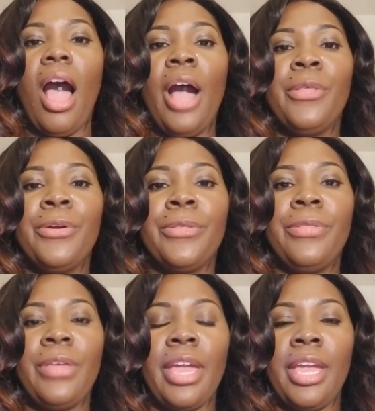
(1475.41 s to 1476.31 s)
other
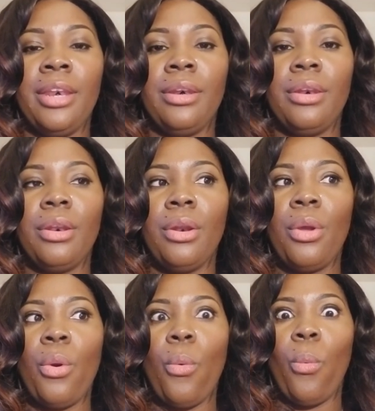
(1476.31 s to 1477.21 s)
than
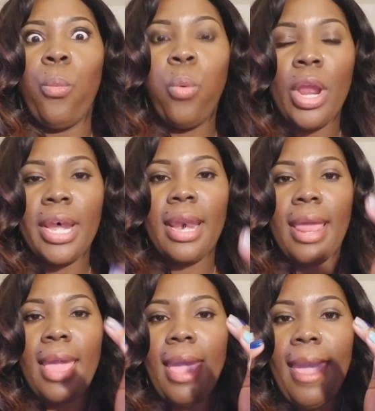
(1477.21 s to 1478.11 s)
what
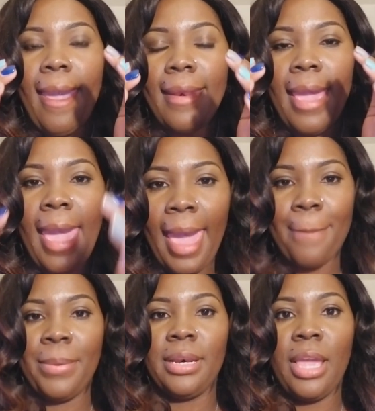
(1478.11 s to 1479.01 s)
had
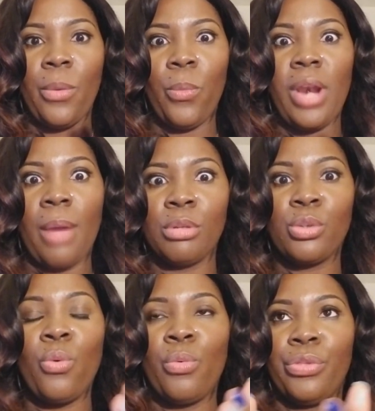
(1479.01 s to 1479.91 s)
happened and what I was
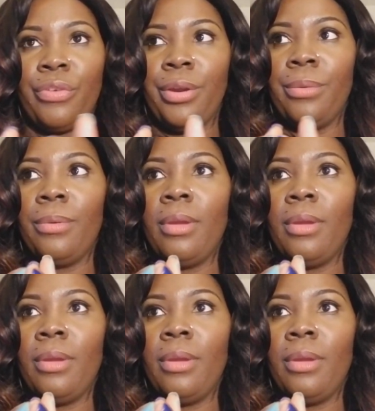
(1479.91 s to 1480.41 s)
going through.